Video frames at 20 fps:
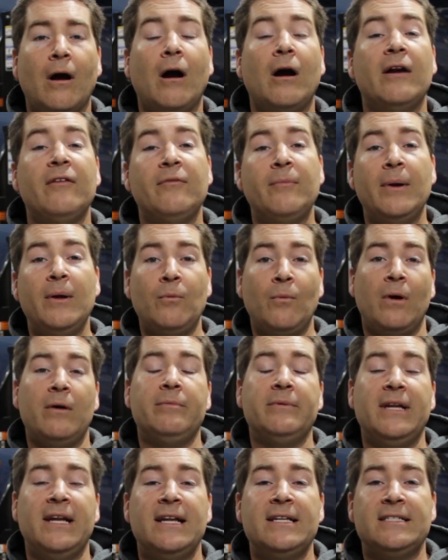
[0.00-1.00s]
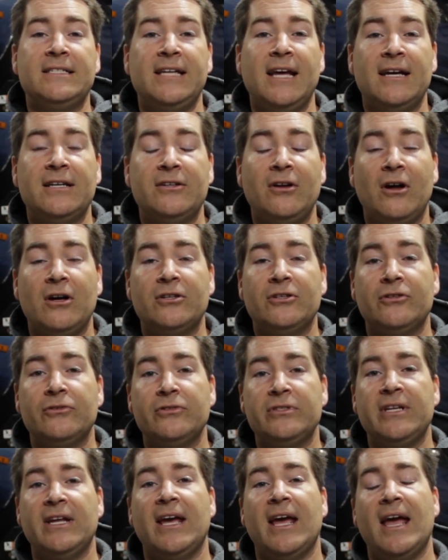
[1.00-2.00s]
All right, everybody, welcome to today's Tech Talk
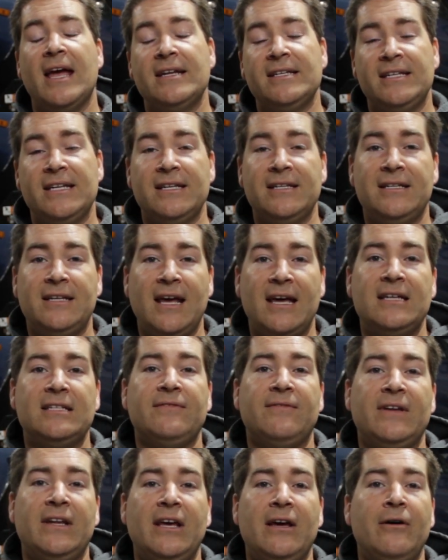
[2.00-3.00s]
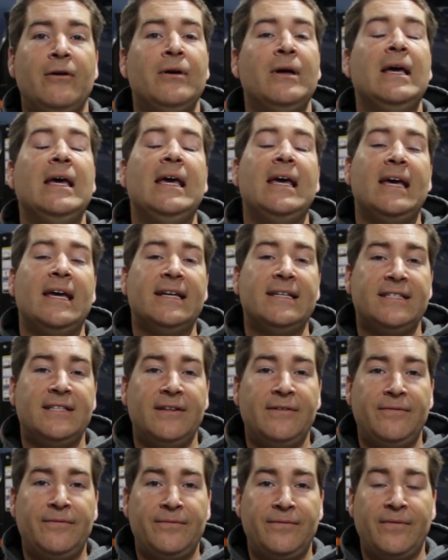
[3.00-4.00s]
Tuesday, and today's video is
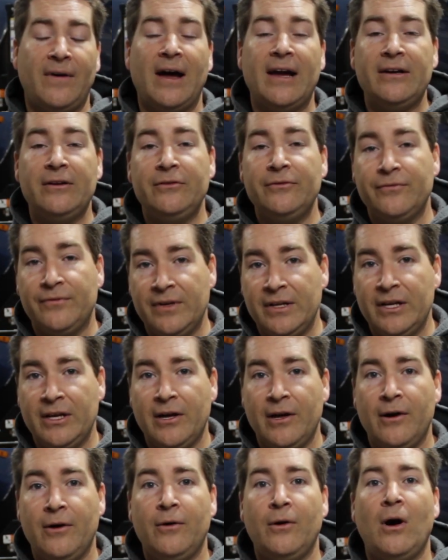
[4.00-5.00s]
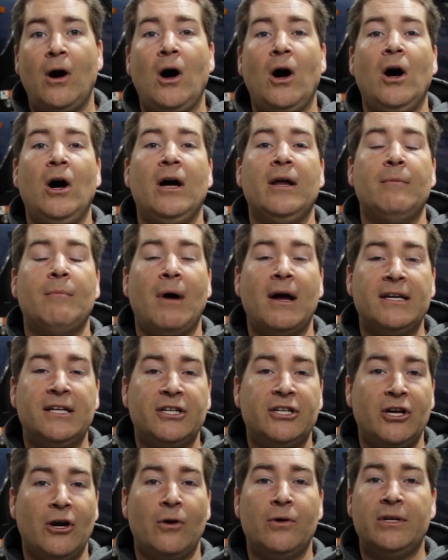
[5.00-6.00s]
the final video on my
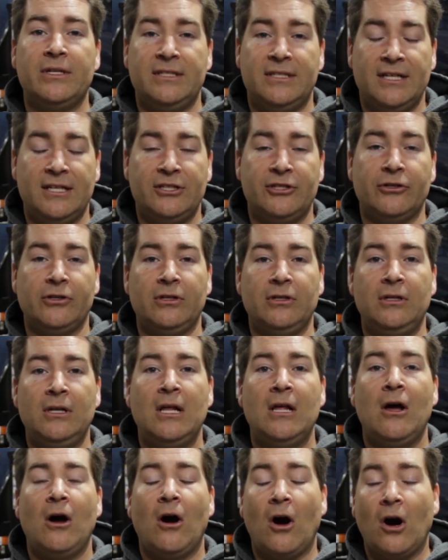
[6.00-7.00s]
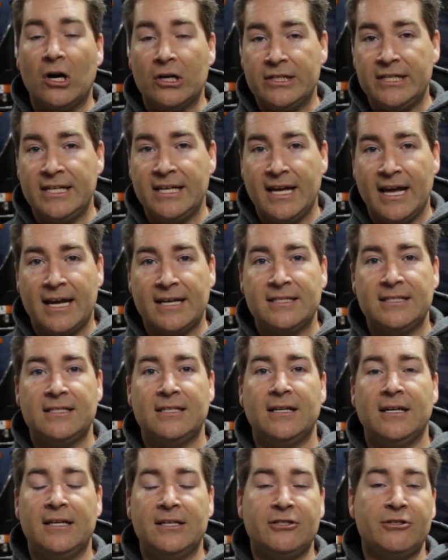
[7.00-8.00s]
Dakota Digital
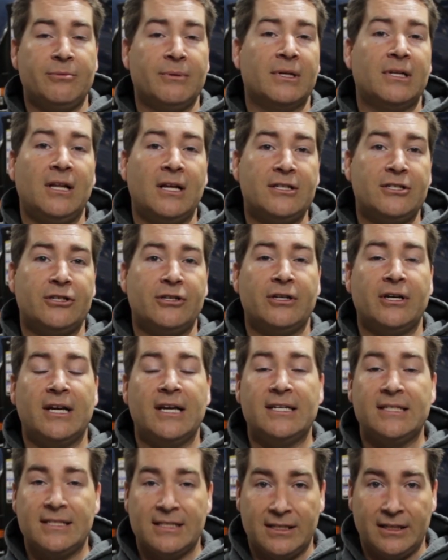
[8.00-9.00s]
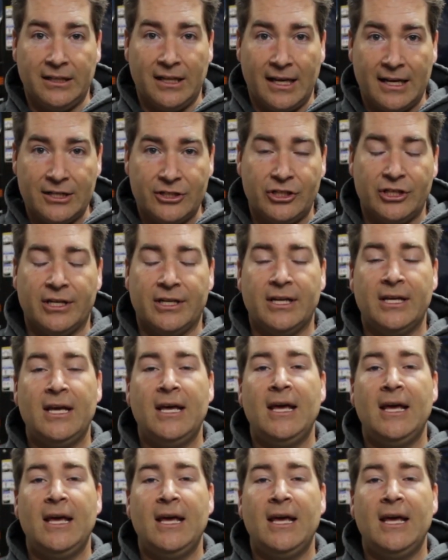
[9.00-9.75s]
RTX instrument cluster installation.